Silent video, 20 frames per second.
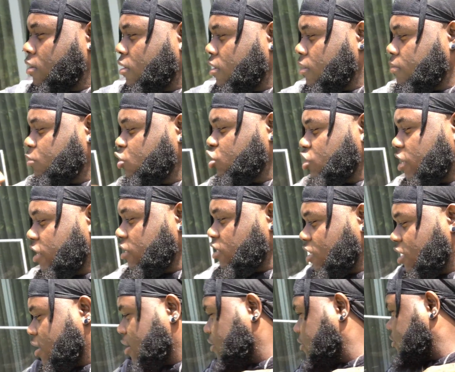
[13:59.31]
I'm trying to
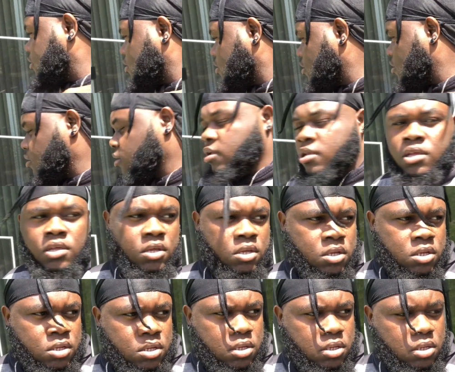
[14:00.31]
get,
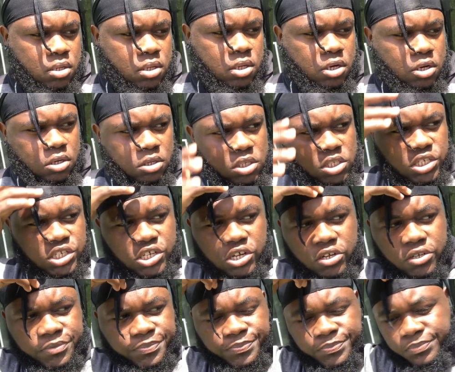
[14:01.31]
you know,
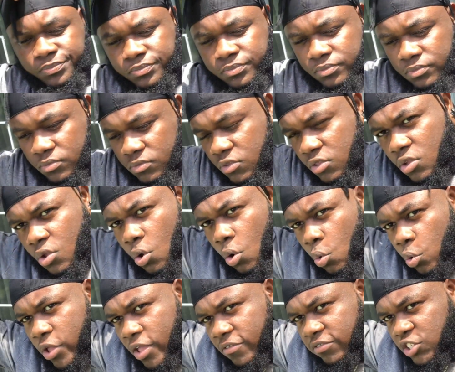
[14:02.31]
so wave